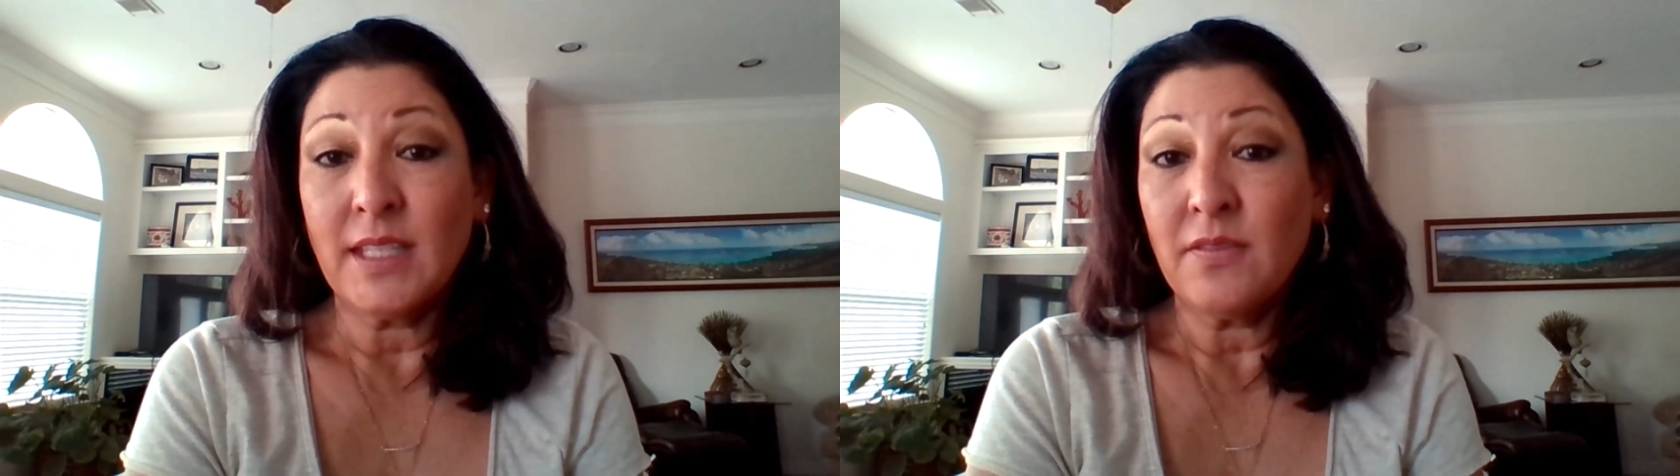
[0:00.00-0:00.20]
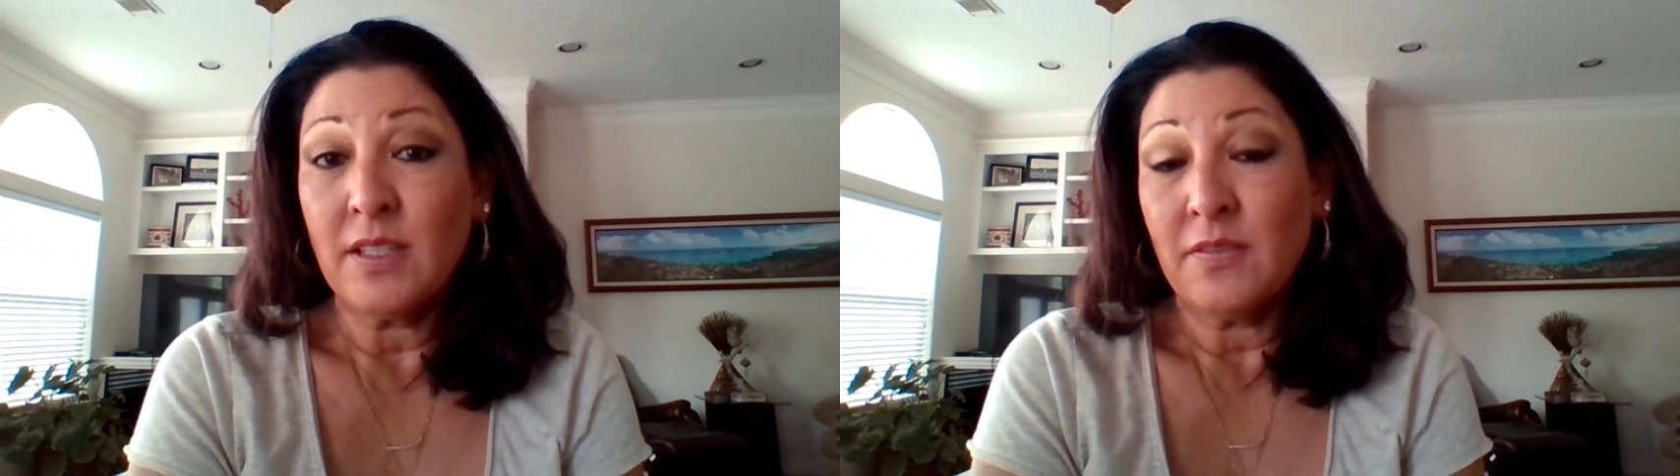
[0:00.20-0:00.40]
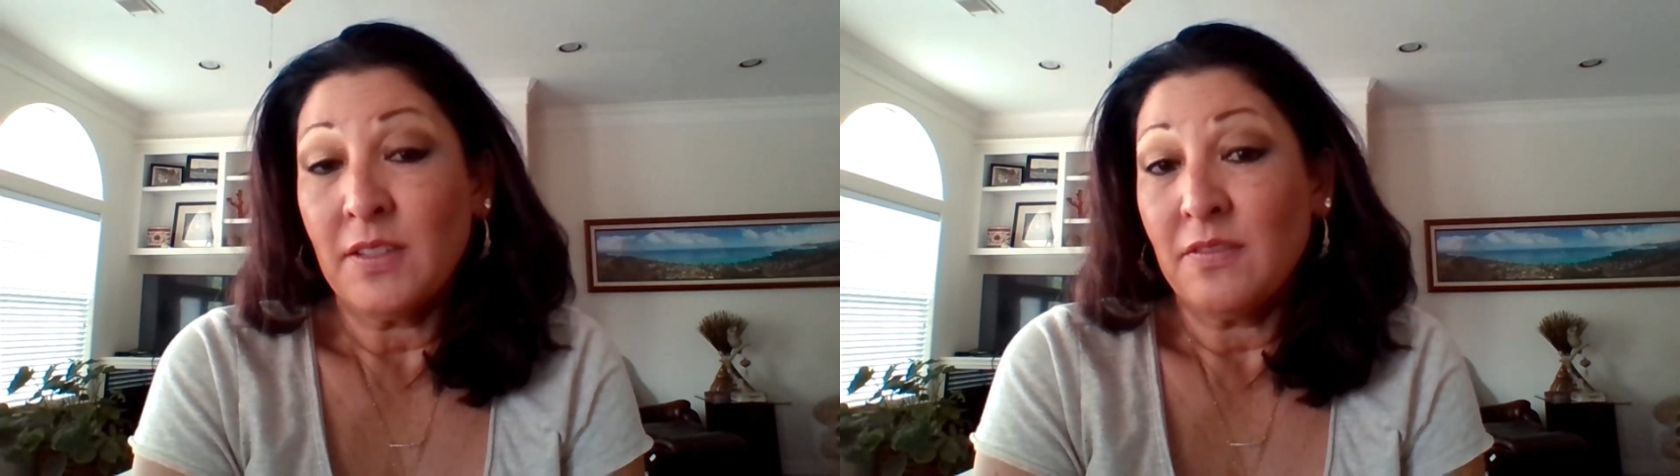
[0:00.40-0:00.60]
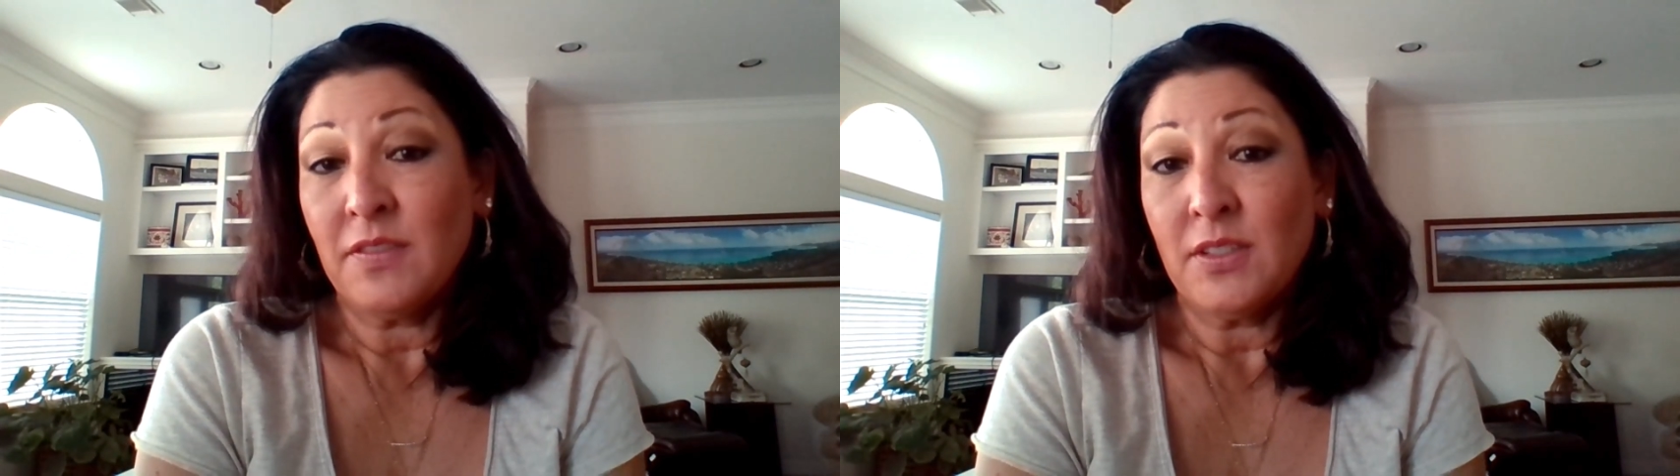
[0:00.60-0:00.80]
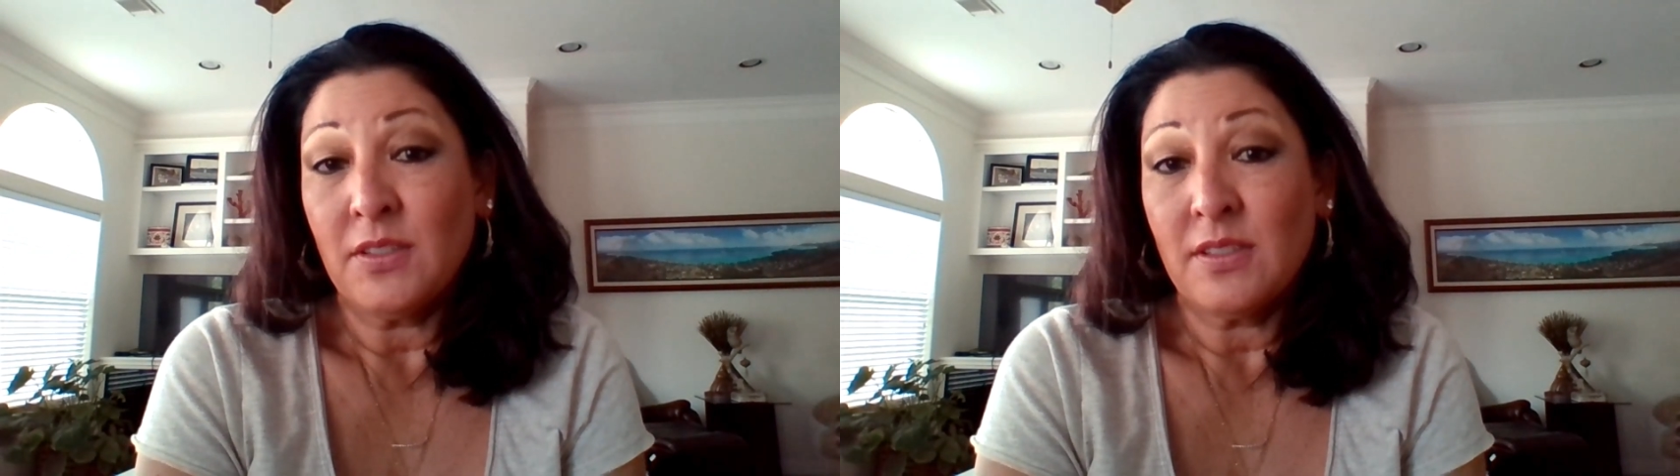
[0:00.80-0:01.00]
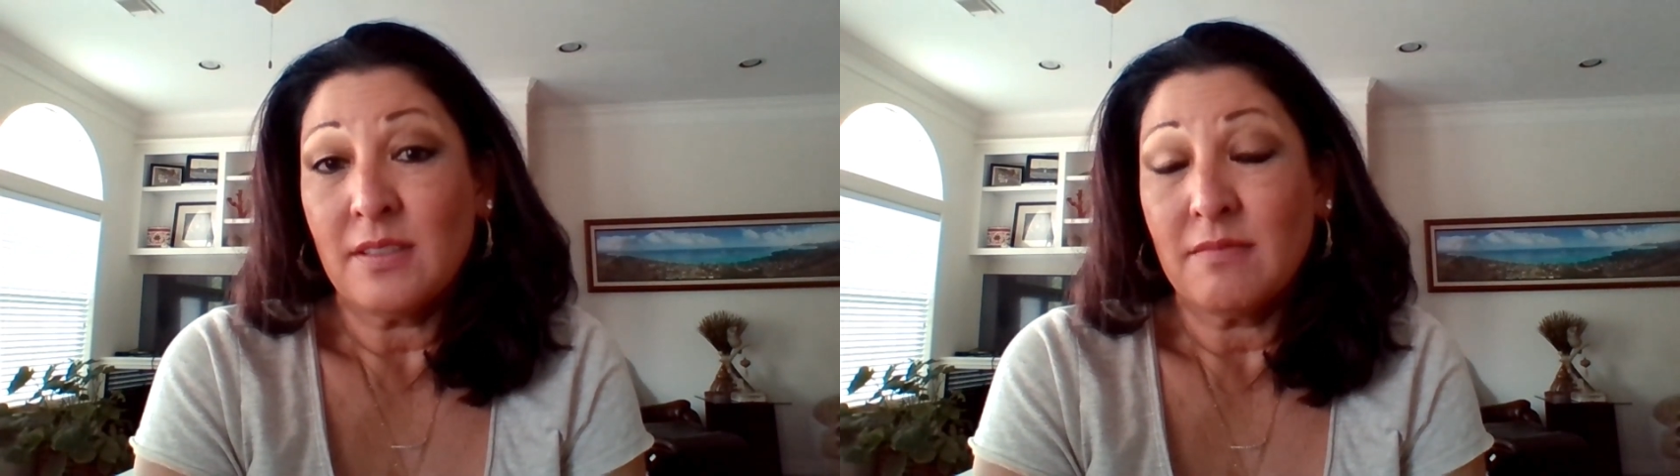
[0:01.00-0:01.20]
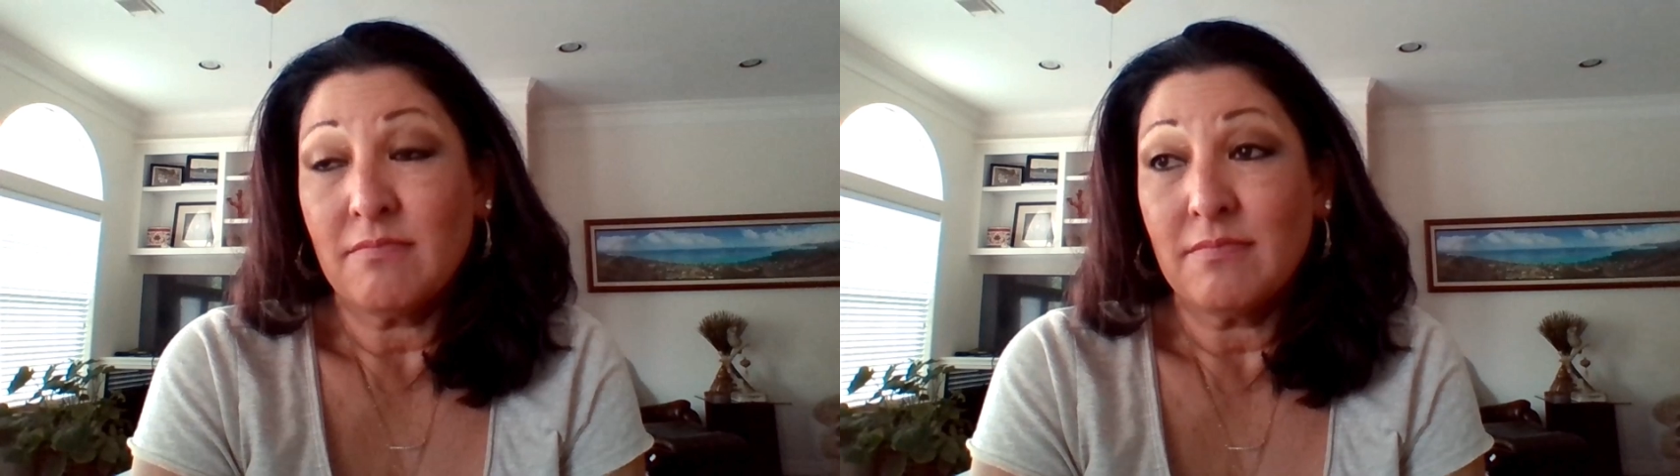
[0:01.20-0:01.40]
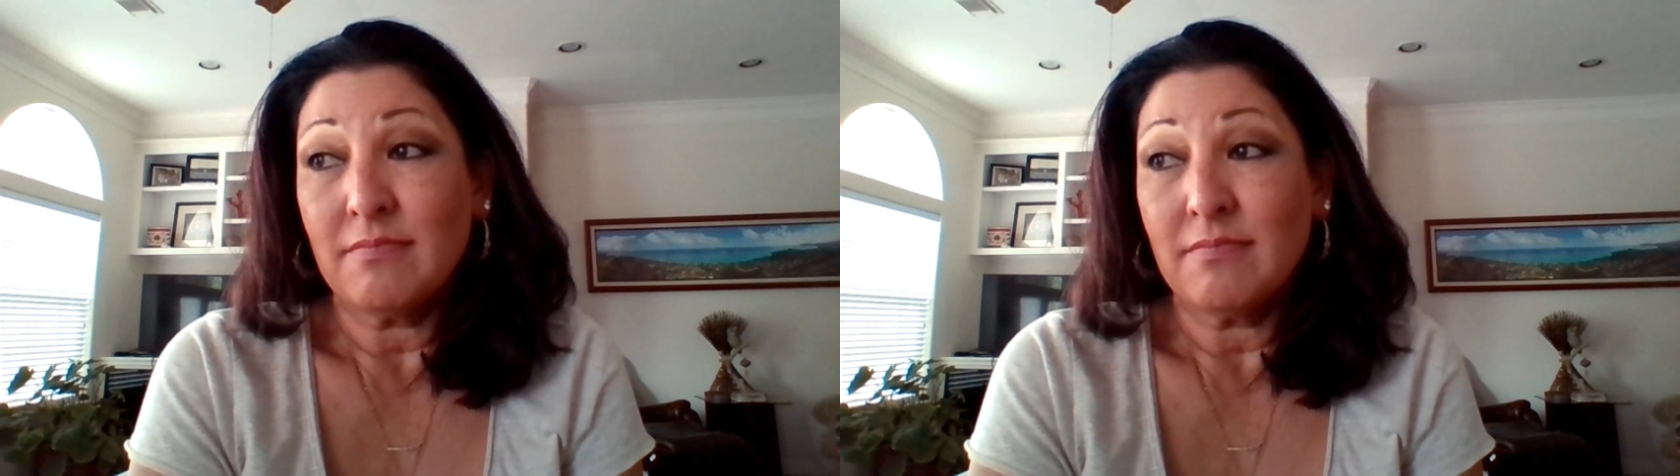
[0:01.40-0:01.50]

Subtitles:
even if it feels